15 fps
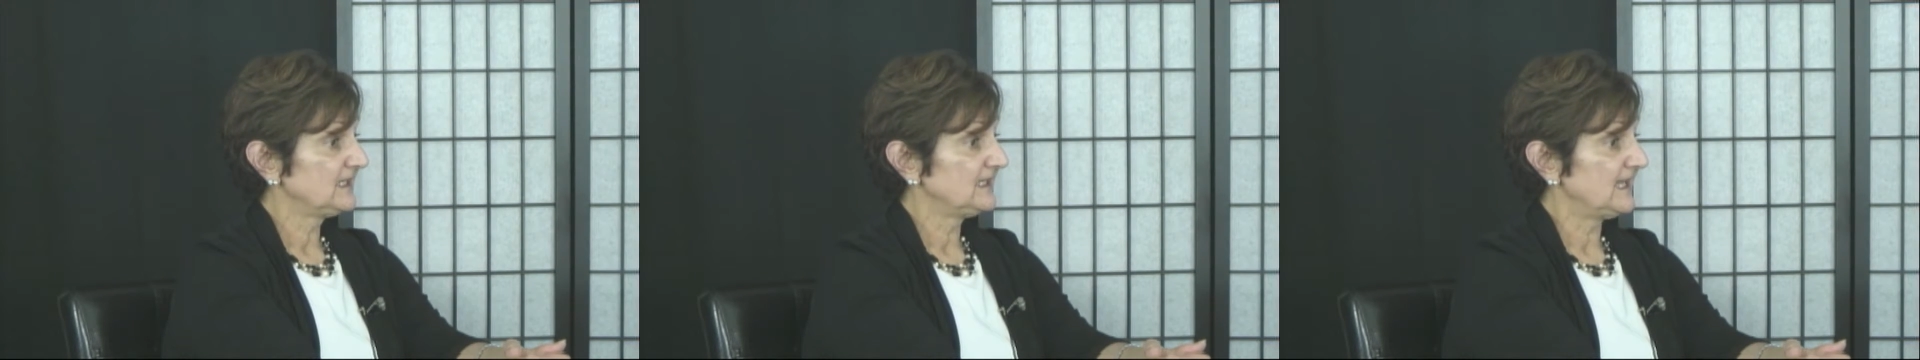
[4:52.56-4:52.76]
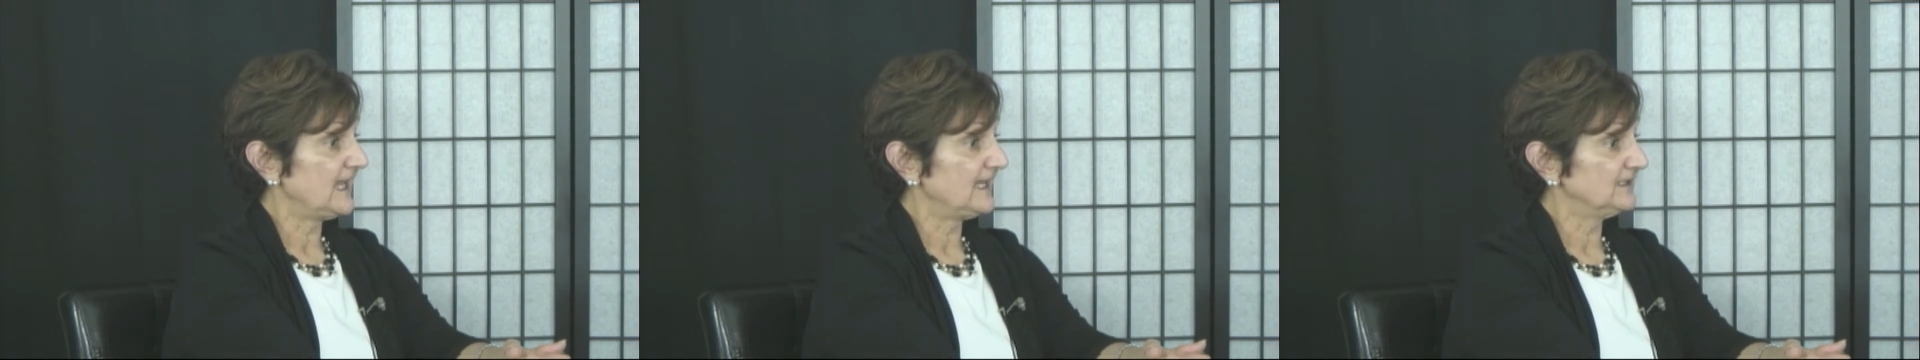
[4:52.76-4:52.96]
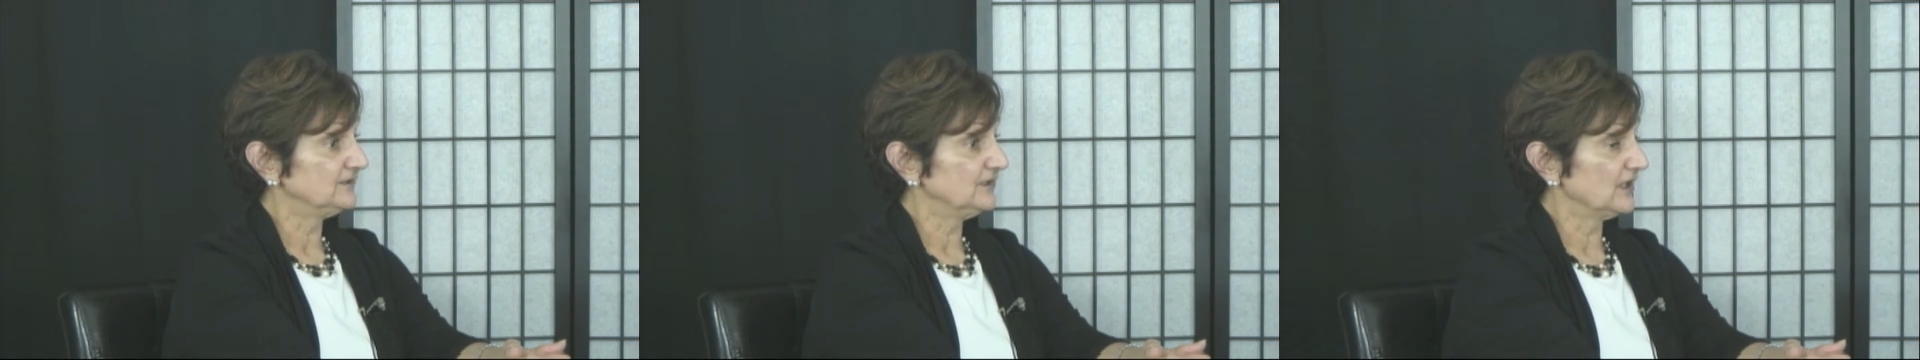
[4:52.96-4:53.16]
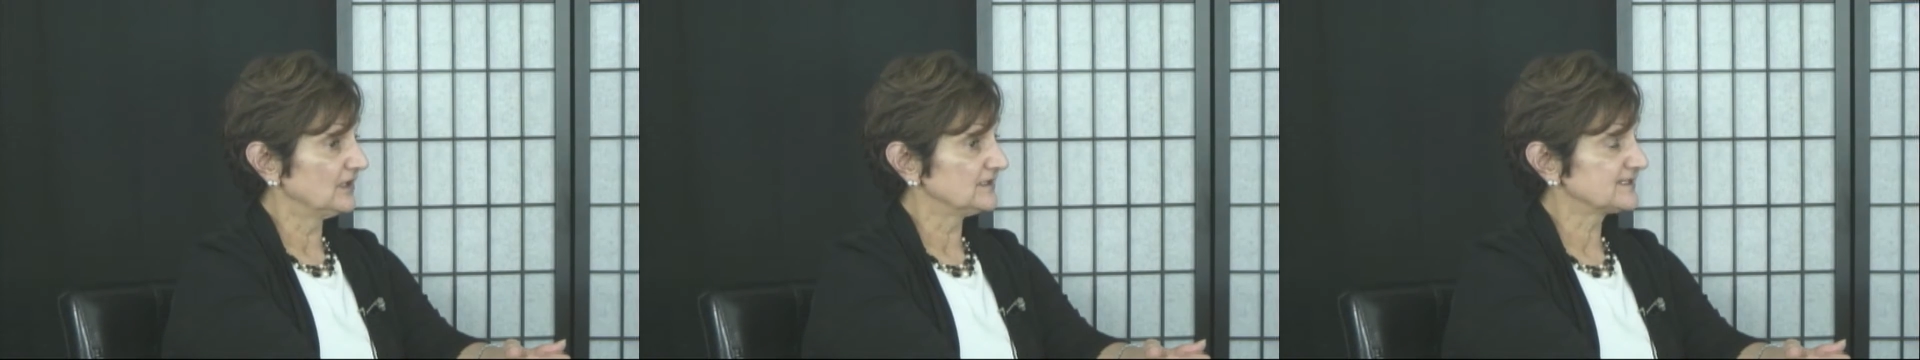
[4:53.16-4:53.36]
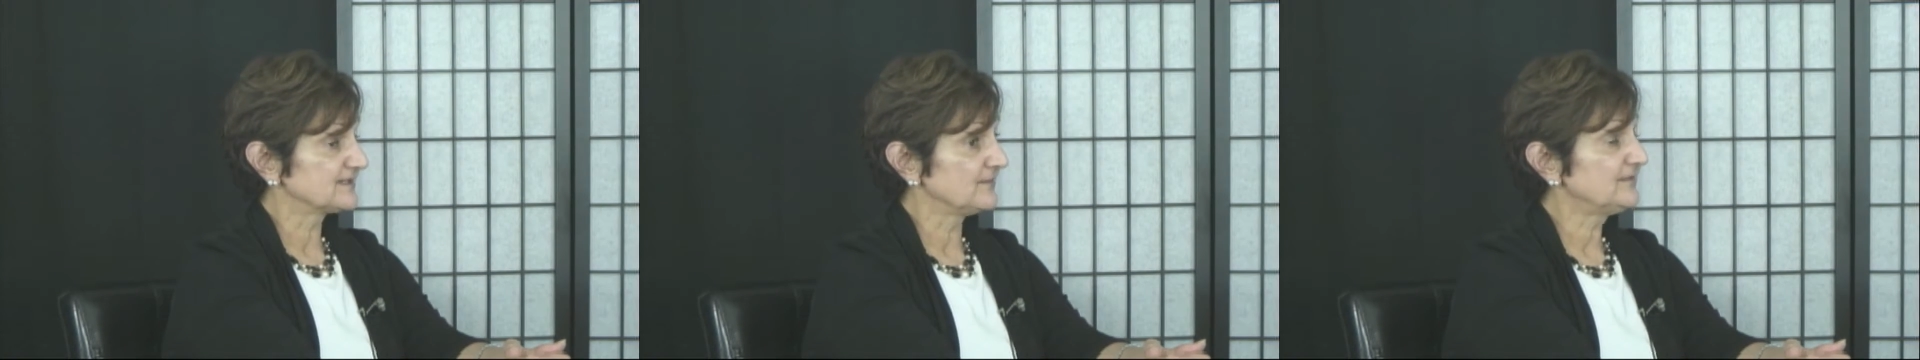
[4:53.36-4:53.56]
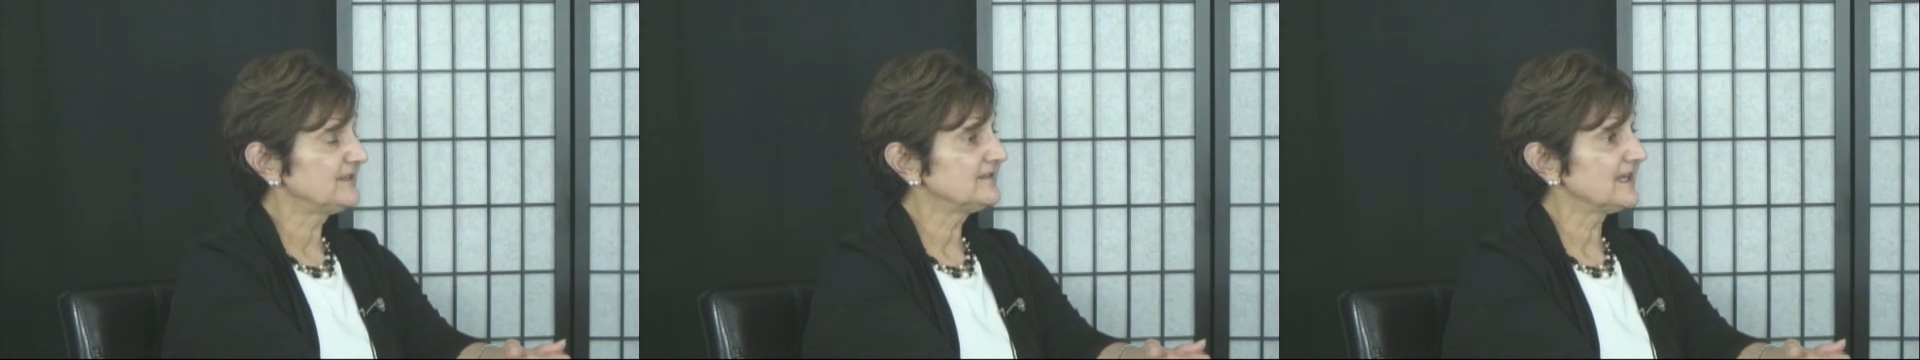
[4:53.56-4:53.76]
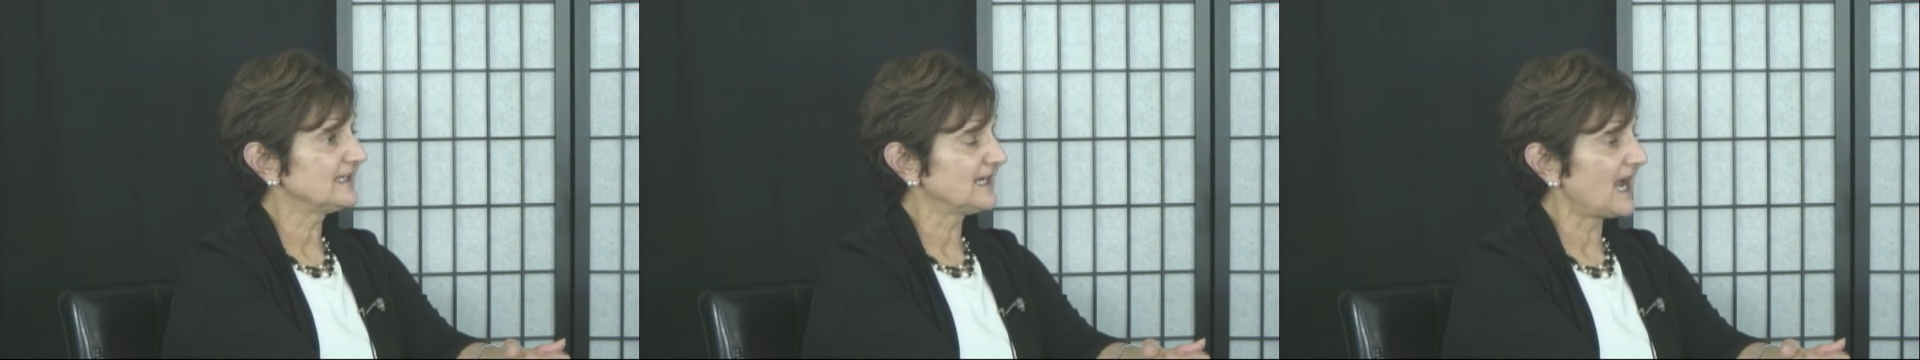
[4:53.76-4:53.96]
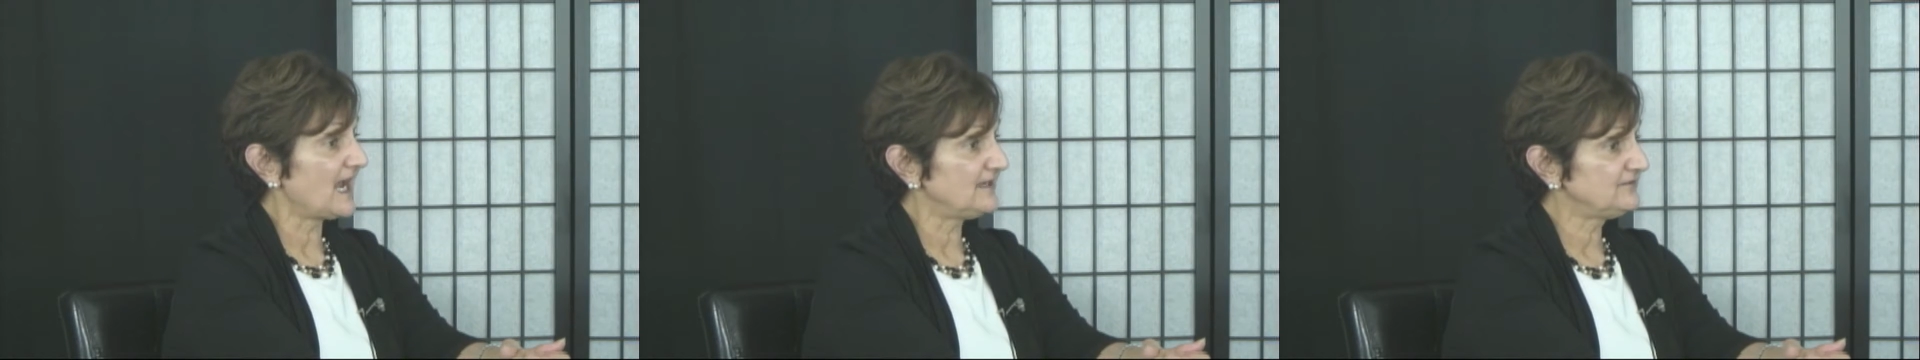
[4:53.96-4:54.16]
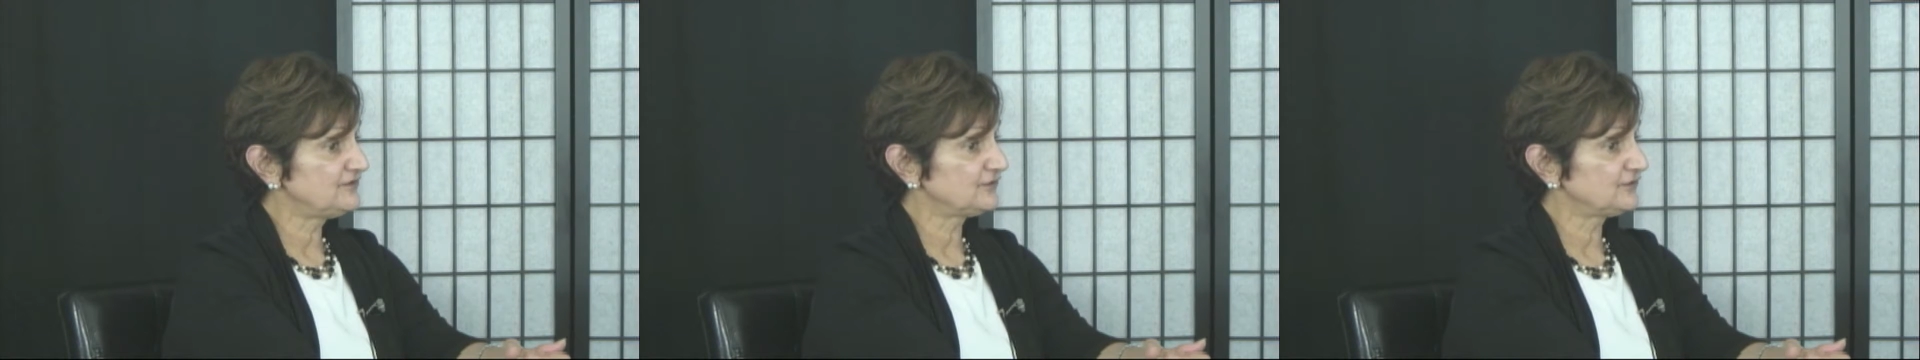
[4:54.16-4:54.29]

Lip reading: And something that I've